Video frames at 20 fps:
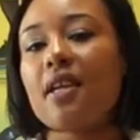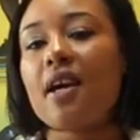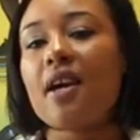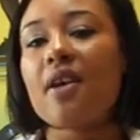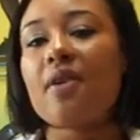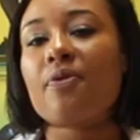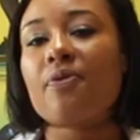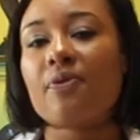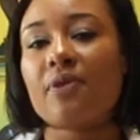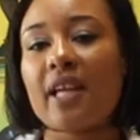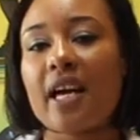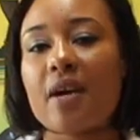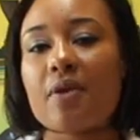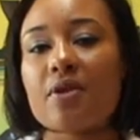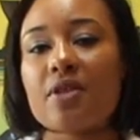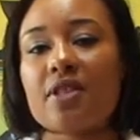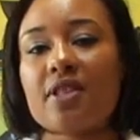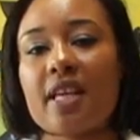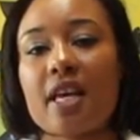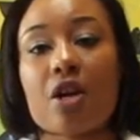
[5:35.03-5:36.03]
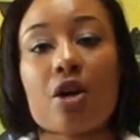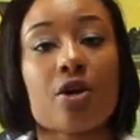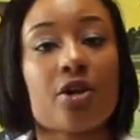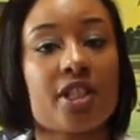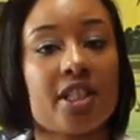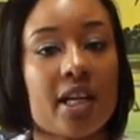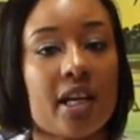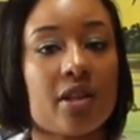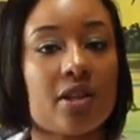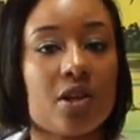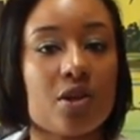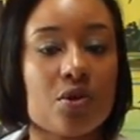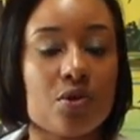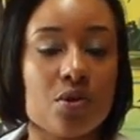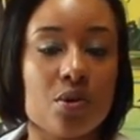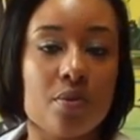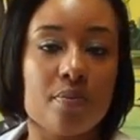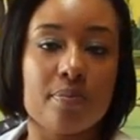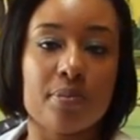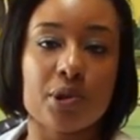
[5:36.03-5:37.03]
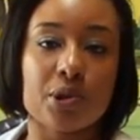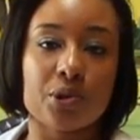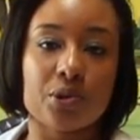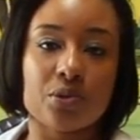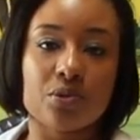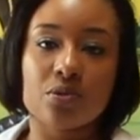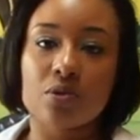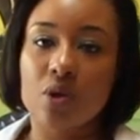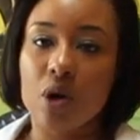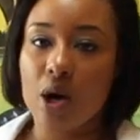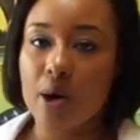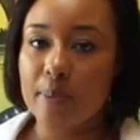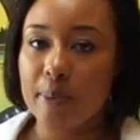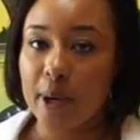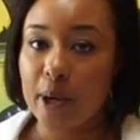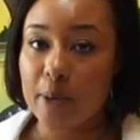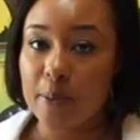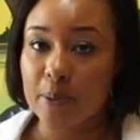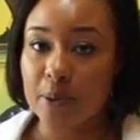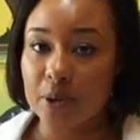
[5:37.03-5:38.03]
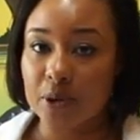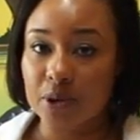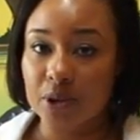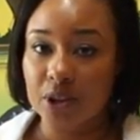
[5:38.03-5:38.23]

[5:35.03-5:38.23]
love flowers that are yellow, blue, or purple.